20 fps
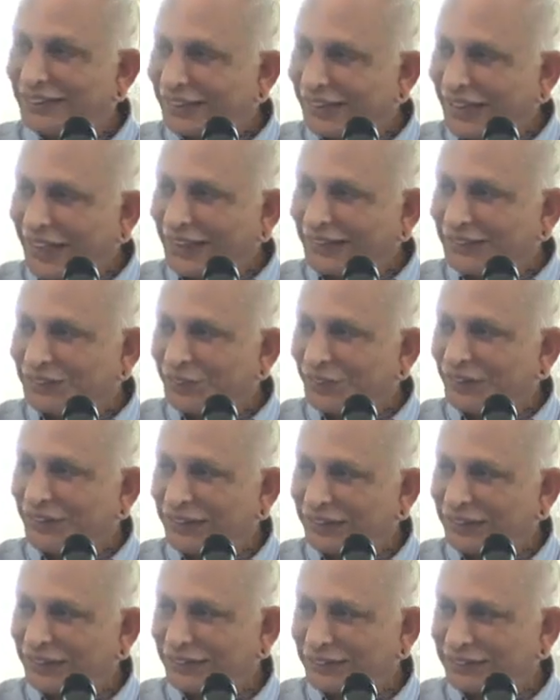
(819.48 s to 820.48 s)

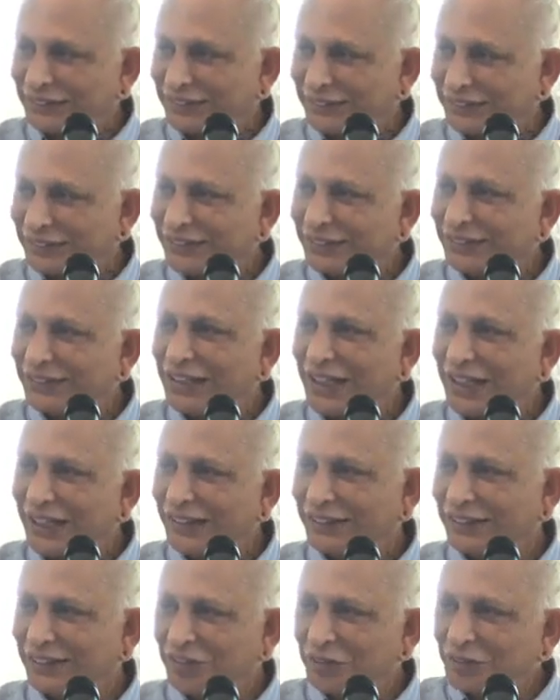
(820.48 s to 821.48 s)
Actually, the real
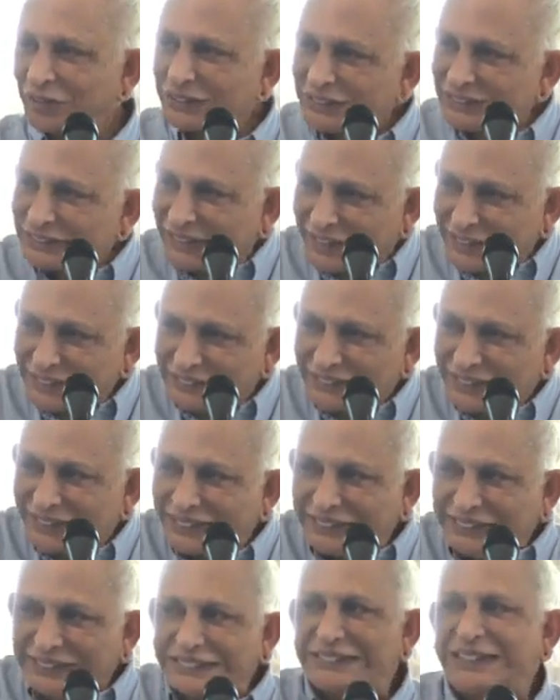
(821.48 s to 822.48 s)
Kaya Kalpa is change the
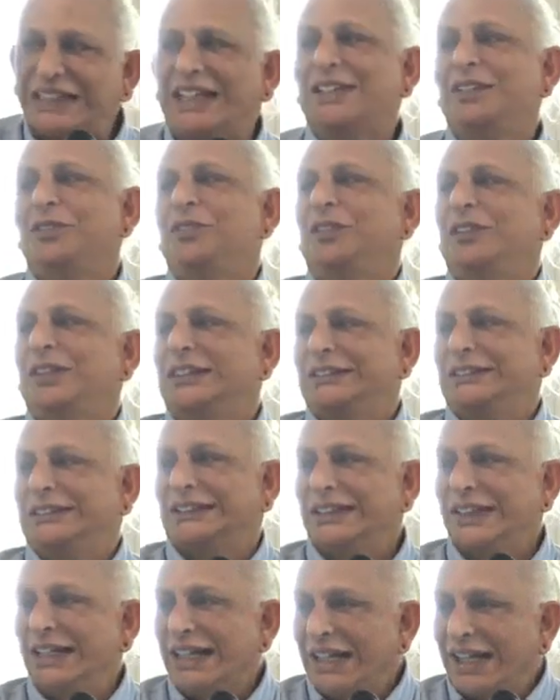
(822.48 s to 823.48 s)
inside
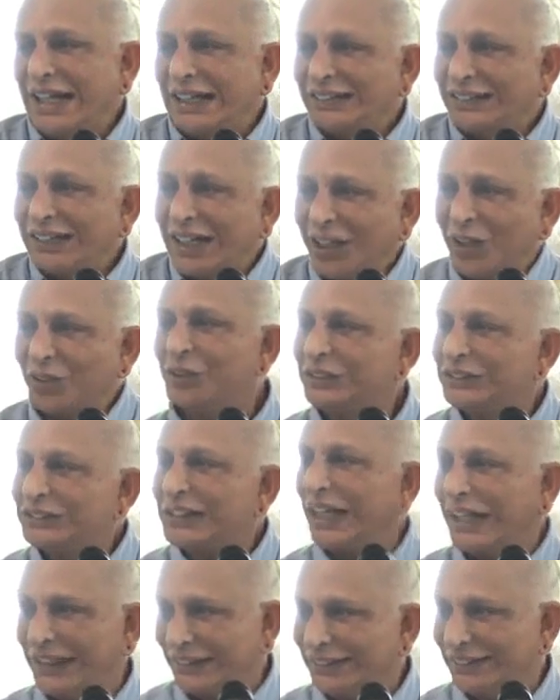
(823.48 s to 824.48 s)
first, and the
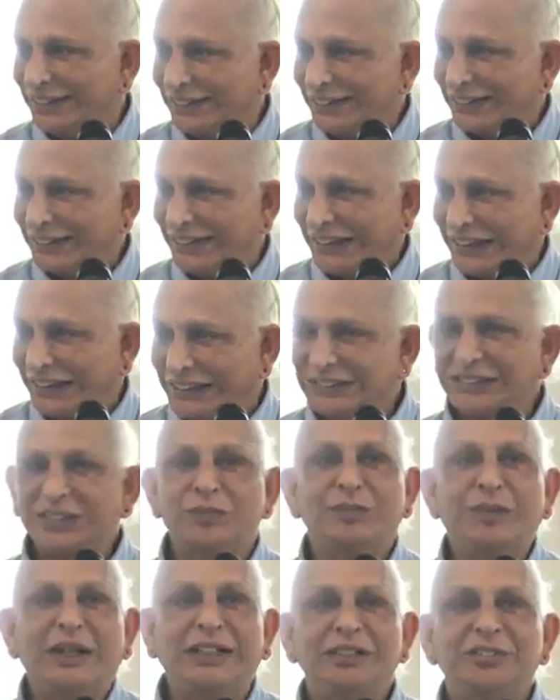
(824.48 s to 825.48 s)
outside is a
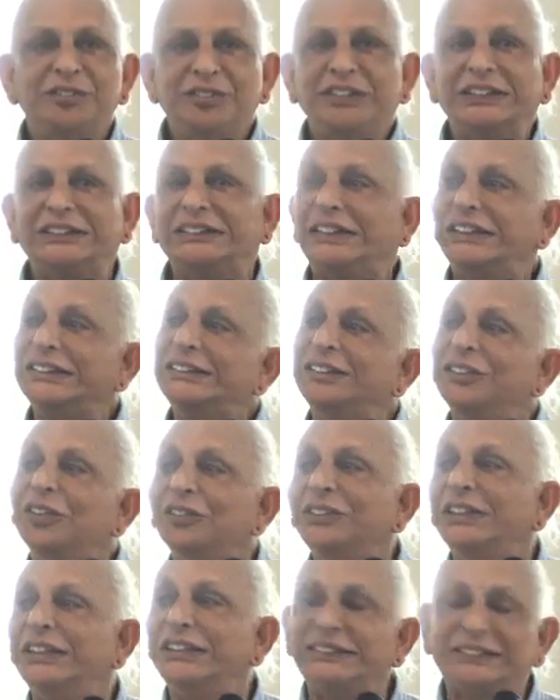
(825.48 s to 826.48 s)
manifestation
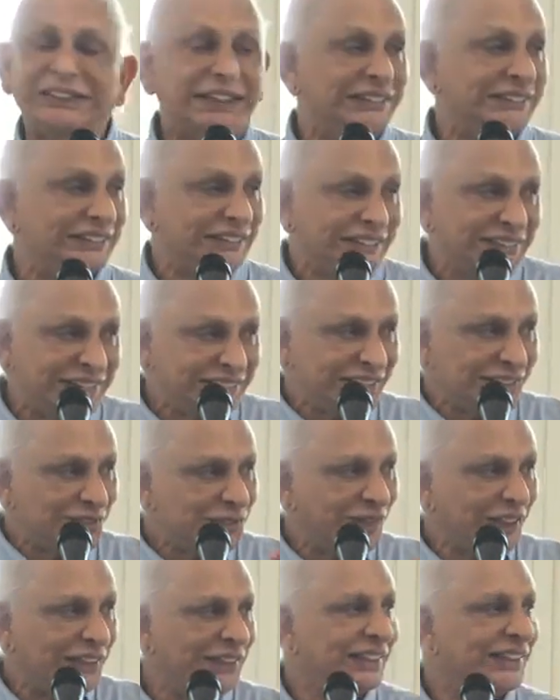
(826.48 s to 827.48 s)
of the inside. See, this is
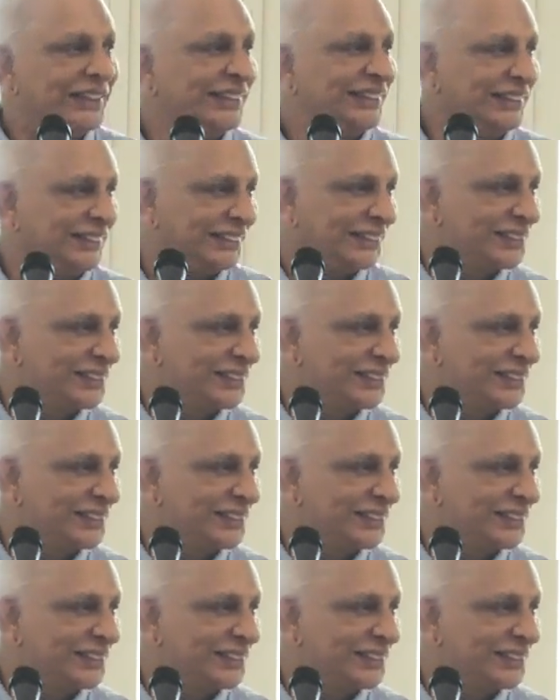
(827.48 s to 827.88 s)
one key.